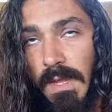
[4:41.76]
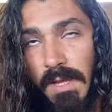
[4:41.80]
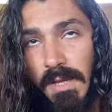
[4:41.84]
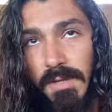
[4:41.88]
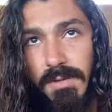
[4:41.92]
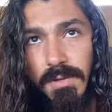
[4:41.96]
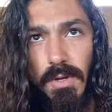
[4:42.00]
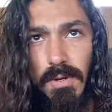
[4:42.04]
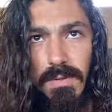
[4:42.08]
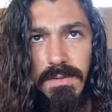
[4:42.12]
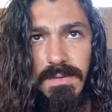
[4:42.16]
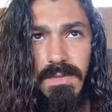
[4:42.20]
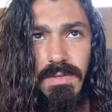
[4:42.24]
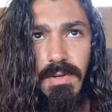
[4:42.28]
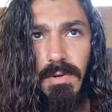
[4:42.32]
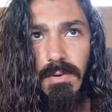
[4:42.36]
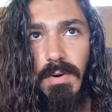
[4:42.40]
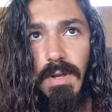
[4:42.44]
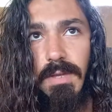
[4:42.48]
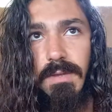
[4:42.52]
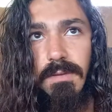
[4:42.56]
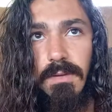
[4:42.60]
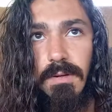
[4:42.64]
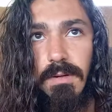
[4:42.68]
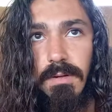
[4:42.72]
don't
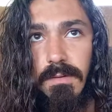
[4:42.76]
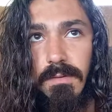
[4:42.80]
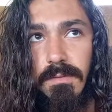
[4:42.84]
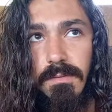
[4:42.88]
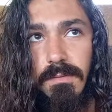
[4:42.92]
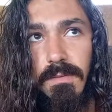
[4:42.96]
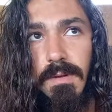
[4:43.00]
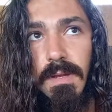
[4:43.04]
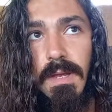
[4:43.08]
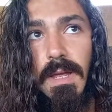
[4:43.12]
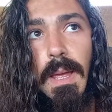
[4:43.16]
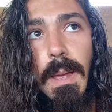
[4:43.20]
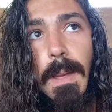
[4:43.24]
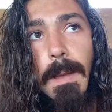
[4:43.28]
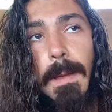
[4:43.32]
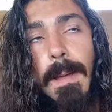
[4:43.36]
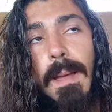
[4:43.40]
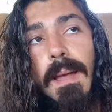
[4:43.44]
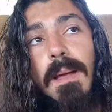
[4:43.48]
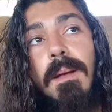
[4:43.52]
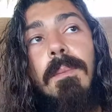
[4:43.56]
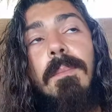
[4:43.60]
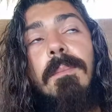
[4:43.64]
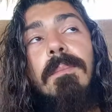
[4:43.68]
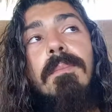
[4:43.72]
surrender.
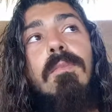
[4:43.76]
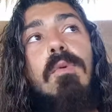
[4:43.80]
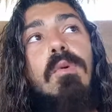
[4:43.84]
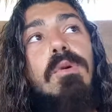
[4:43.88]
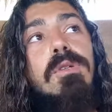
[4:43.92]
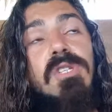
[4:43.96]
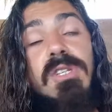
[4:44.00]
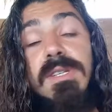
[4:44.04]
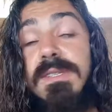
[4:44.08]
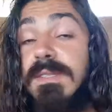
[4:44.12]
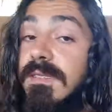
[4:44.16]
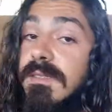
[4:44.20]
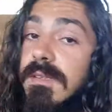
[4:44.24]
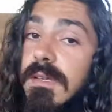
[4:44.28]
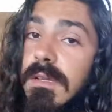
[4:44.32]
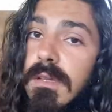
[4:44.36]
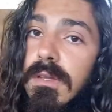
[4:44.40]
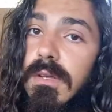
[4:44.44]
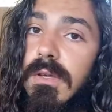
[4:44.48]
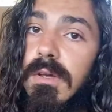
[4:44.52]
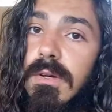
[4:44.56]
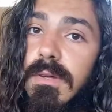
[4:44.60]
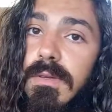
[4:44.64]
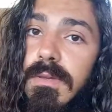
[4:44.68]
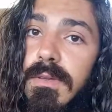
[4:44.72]
Which is still
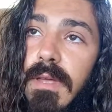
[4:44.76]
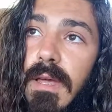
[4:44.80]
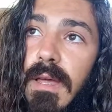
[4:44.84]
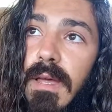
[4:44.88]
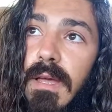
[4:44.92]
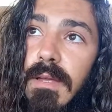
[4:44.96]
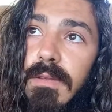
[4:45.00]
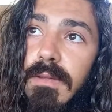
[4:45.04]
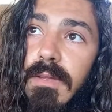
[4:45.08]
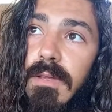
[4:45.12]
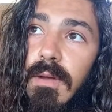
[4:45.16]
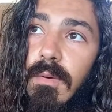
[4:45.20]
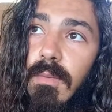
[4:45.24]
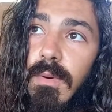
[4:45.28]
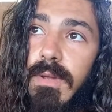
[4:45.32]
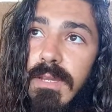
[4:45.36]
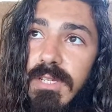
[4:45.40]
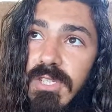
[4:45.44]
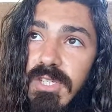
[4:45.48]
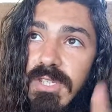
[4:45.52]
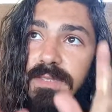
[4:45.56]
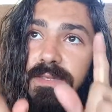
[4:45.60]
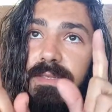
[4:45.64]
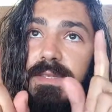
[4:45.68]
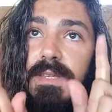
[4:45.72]
good. I want to
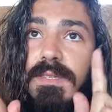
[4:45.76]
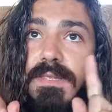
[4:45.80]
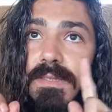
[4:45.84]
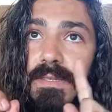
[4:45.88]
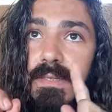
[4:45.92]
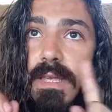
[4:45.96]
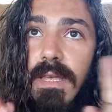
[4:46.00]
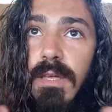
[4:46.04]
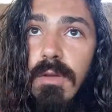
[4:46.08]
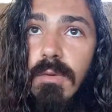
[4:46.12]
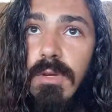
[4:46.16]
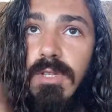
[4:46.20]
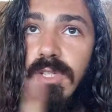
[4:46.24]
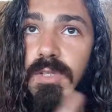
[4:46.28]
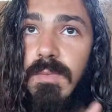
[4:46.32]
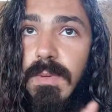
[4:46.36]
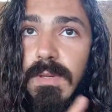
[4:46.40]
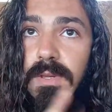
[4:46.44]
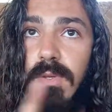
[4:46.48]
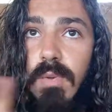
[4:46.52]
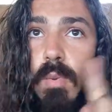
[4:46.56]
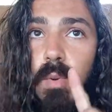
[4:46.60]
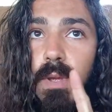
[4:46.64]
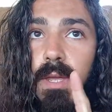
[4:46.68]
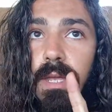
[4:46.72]
just distinguish
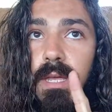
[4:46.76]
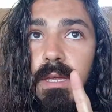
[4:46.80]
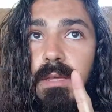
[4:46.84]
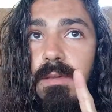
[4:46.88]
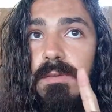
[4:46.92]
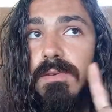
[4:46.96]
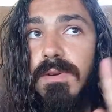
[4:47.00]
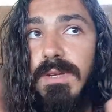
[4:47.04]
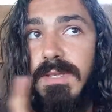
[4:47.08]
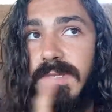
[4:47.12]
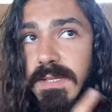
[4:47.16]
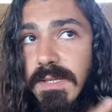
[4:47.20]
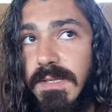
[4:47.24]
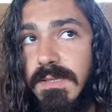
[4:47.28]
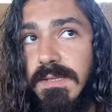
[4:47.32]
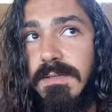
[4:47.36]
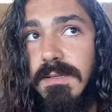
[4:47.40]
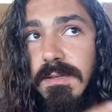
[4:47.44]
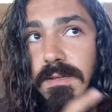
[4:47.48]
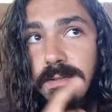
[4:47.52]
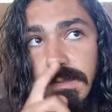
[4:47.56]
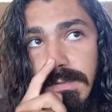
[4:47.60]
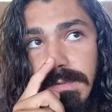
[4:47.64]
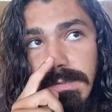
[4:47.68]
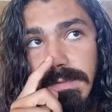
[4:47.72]
between
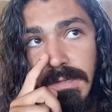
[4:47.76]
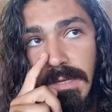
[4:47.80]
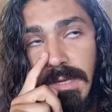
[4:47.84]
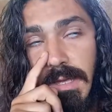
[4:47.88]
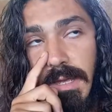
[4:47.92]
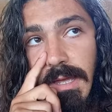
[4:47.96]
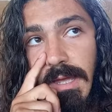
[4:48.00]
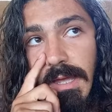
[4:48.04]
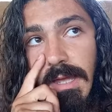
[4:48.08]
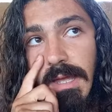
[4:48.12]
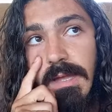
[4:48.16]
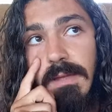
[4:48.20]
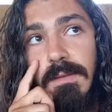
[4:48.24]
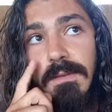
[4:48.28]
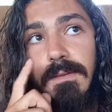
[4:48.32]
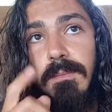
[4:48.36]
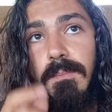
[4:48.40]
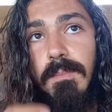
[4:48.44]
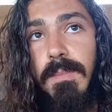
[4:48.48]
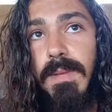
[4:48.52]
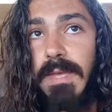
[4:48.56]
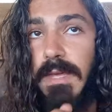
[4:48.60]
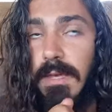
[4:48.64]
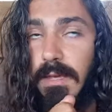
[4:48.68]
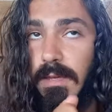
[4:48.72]
resistance and
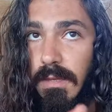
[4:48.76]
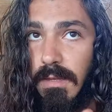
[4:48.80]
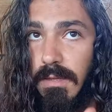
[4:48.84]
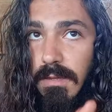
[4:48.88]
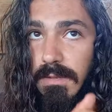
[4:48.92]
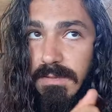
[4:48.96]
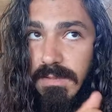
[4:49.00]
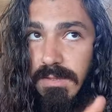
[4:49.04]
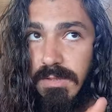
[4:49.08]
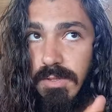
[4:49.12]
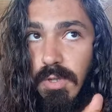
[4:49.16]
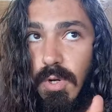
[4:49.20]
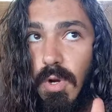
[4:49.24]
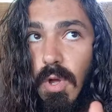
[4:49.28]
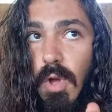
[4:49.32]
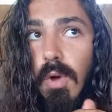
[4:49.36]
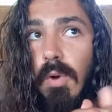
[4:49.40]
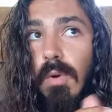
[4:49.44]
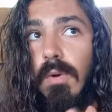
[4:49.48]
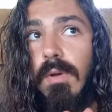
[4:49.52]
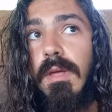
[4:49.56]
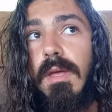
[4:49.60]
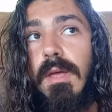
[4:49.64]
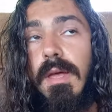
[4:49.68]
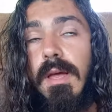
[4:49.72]
being
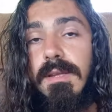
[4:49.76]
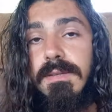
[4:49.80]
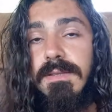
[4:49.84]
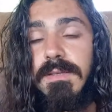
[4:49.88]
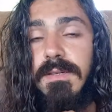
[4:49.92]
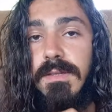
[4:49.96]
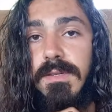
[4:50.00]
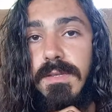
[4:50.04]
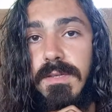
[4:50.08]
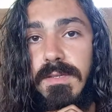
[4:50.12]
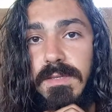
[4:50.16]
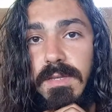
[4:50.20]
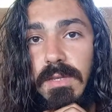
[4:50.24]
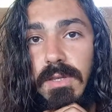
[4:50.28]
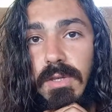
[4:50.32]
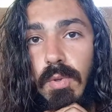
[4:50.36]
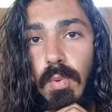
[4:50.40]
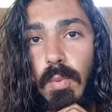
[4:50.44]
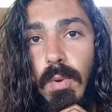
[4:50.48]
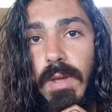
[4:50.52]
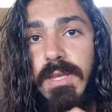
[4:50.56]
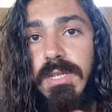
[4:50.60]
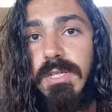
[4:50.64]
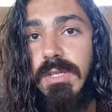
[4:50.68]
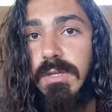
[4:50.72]
strong at certain
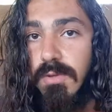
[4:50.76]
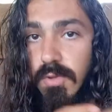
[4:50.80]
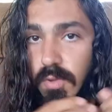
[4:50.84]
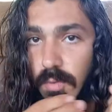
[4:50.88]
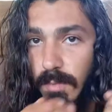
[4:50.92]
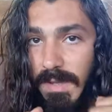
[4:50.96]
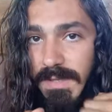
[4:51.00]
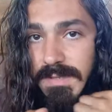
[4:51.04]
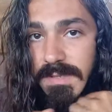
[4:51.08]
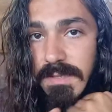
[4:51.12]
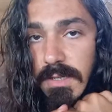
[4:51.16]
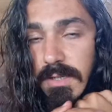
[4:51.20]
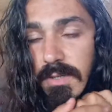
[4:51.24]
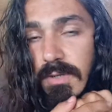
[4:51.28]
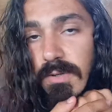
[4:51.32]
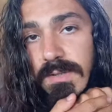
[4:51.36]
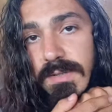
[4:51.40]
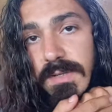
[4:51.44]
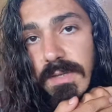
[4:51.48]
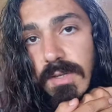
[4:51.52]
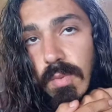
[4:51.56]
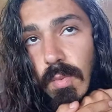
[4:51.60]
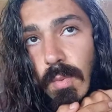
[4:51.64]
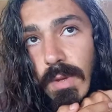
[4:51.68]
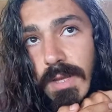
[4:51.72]
situation to master your
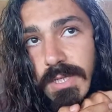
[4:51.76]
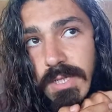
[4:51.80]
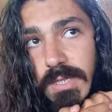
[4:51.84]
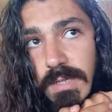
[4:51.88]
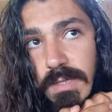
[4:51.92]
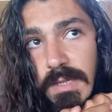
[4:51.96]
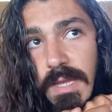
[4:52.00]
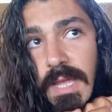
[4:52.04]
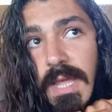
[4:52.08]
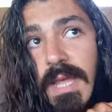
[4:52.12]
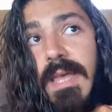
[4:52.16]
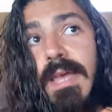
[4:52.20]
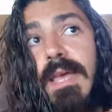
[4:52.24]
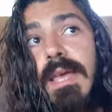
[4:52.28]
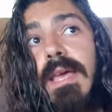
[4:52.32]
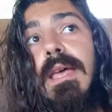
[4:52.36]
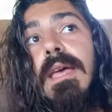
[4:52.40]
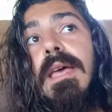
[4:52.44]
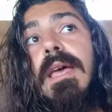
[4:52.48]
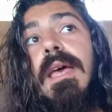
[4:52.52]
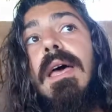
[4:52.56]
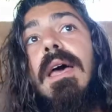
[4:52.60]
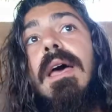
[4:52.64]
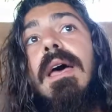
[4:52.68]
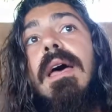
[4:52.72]
situation,
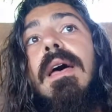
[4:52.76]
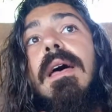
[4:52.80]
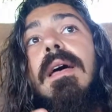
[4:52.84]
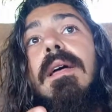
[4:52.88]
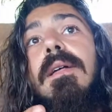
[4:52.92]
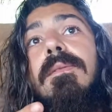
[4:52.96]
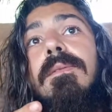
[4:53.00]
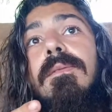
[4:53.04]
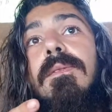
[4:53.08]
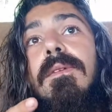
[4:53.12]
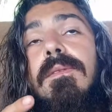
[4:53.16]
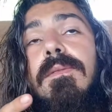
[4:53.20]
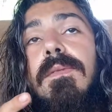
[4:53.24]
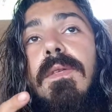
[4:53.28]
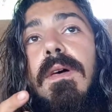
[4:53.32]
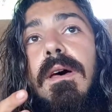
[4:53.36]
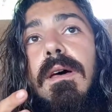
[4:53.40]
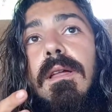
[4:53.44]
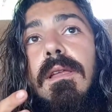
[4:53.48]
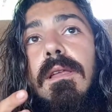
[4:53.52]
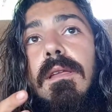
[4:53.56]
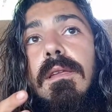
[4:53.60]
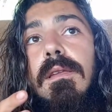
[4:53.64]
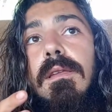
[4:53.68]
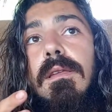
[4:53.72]
and
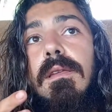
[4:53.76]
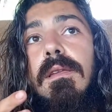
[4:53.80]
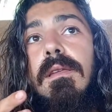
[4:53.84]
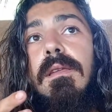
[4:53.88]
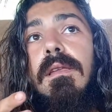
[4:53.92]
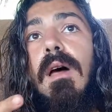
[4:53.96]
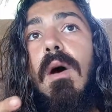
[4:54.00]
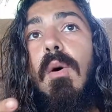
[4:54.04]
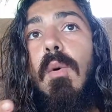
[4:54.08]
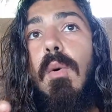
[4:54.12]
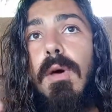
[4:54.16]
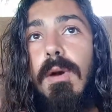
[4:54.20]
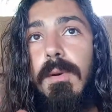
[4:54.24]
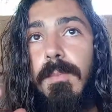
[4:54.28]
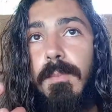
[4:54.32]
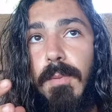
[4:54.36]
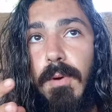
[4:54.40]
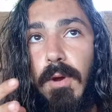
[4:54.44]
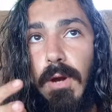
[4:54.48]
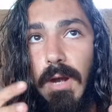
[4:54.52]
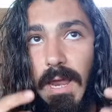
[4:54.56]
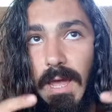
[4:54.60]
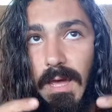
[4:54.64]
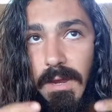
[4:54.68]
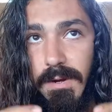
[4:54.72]
the lower
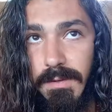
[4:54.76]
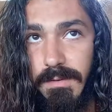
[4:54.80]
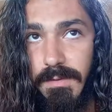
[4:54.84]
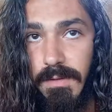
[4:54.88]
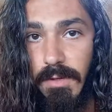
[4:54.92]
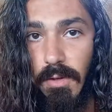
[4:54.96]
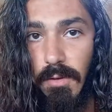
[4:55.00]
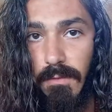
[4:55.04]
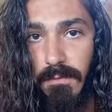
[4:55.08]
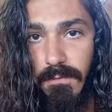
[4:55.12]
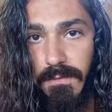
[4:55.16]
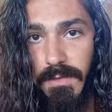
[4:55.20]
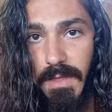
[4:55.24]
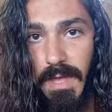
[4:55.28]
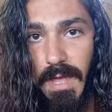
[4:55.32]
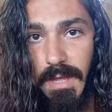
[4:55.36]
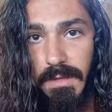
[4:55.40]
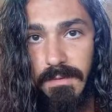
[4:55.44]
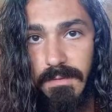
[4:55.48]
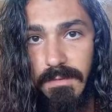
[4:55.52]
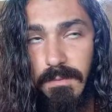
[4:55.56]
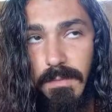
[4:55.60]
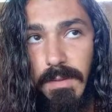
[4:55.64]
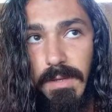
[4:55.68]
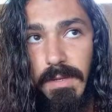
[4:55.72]
polarity of
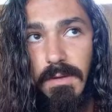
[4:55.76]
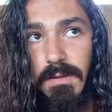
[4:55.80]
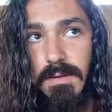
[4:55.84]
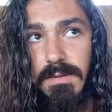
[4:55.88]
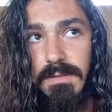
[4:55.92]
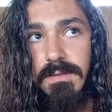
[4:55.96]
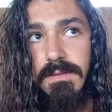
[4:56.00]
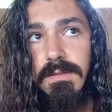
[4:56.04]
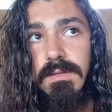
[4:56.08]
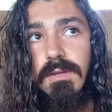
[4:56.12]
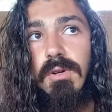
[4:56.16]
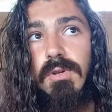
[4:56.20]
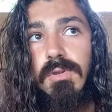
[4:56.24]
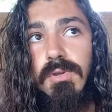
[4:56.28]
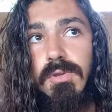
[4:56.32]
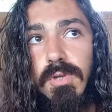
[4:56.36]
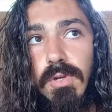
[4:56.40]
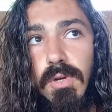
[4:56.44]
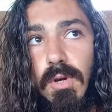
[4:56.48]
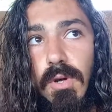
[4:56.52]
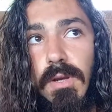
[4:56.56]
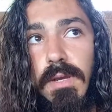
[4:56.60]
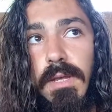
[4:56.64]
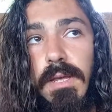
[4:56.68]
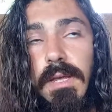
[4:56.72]
that, because
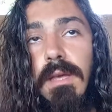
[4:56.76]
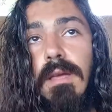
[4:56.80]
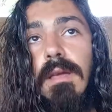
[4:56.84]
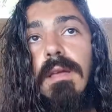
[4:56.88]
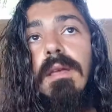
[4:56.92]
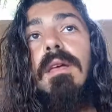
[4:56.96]
controlling,